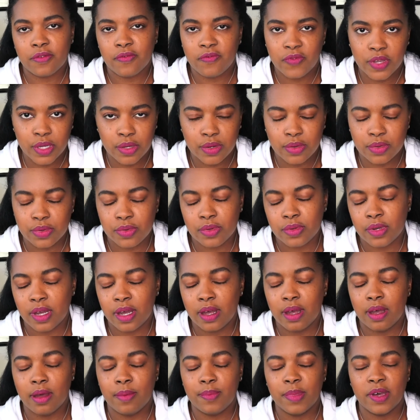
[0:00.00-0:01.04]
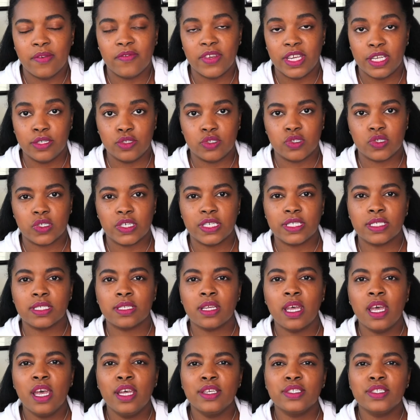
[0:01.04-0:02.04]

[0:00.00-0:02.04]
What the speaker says: field of interest.